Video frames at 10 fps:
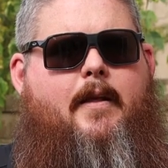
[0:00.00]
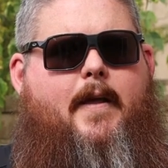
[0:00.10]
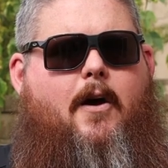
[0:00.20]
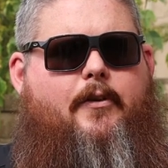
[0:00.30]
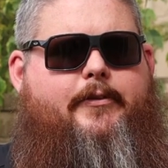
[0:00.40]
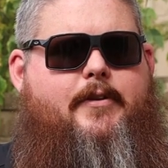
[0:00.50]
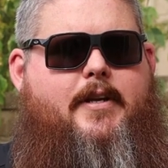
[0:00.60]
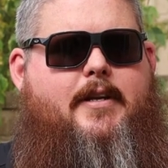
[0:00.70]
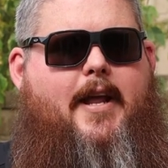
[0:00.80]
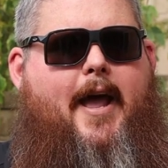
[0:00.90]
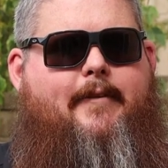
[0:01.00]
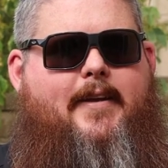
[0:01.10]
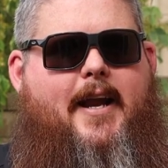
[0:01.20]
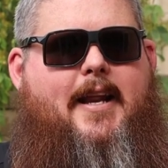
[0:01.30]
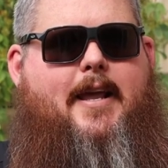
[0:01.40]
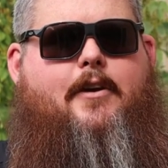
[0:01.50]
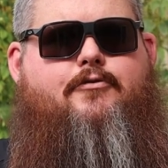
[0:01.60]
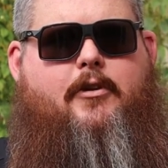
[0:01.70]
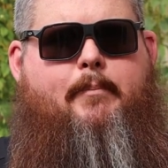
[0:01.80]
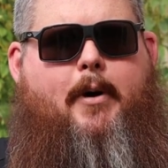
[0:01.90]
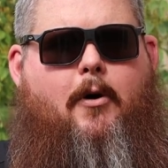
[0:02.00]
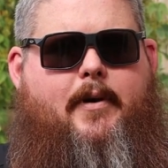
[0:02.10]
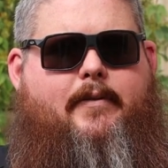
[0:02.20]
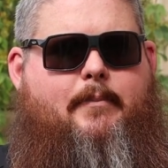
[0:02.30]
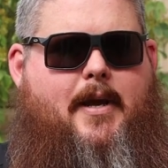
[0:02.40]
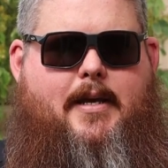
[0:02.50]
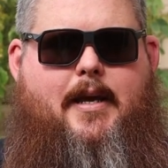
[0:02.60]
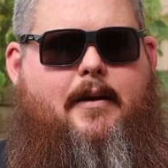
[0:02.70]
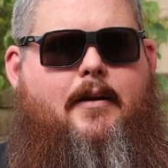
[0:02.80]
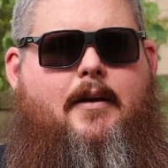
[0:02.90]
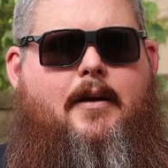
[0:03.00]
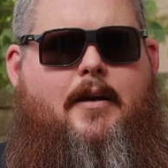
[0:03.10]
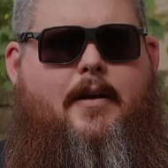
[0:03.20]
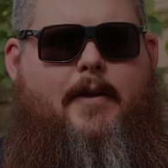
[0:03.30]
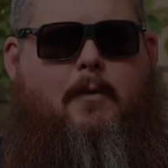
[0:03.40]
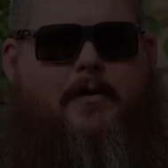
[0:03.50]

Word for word: They also didn't have any extra components in my kit. There